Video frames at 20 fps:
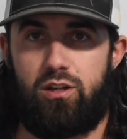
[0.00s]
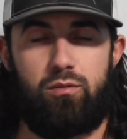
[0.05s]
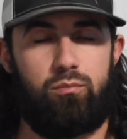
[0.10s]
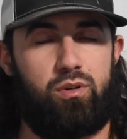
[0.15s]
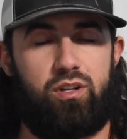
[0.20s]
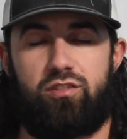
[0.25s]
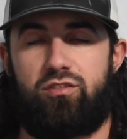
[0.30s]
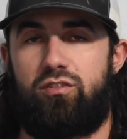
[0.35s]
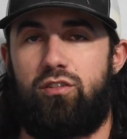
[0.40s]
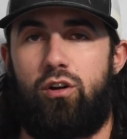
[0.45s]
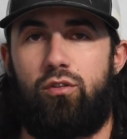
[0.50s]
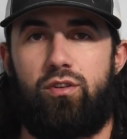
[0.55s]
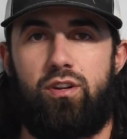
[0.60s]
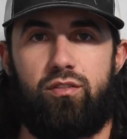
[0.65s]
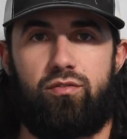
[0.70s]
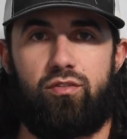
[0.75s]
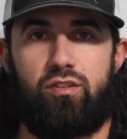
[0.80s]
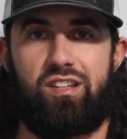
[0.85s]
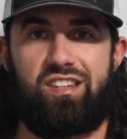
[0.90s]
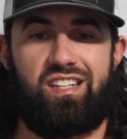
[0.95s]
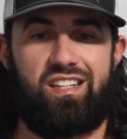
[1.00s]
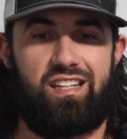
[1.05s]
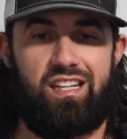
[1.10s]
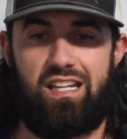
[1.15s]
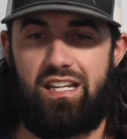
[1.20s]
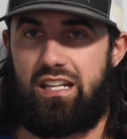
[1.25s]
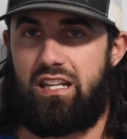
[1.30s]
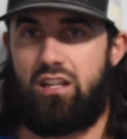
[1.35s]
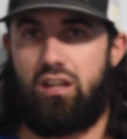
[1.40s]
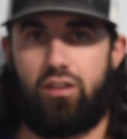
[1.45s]
But it's no different than
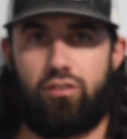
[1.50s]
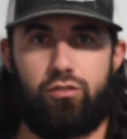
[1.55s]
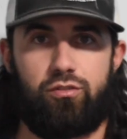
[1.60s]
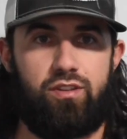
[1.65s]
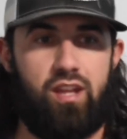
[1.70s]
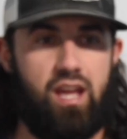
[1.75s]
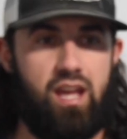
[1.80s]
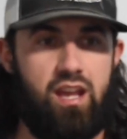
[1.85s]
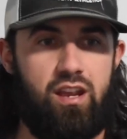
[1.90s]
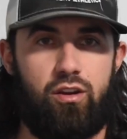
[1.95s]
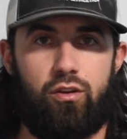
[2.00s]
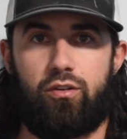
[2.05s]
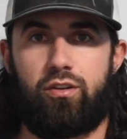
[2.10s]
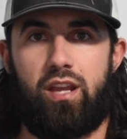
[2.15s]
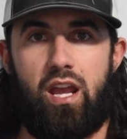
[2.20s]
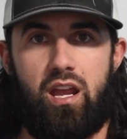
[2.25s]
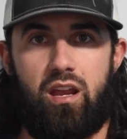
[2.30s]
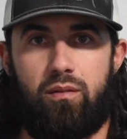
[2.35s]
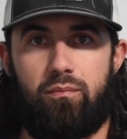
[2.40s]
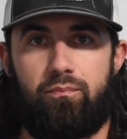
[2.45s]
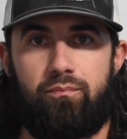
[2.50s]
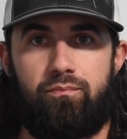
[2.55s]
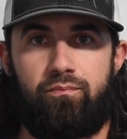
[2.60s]
any other day or game,